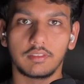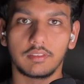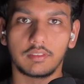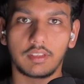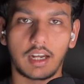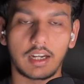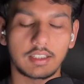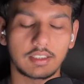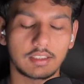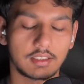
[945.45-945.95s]

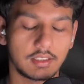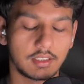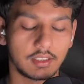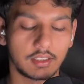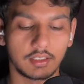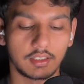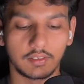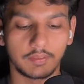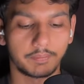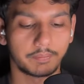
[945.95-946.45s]
that's
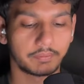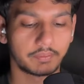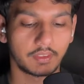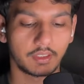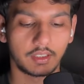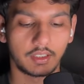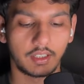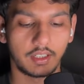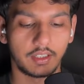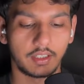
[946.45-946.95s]
the
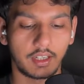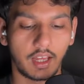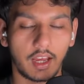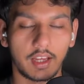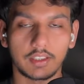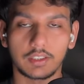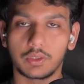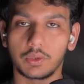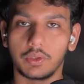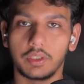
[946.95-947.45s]

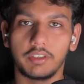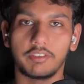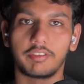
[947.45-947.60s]
entire story.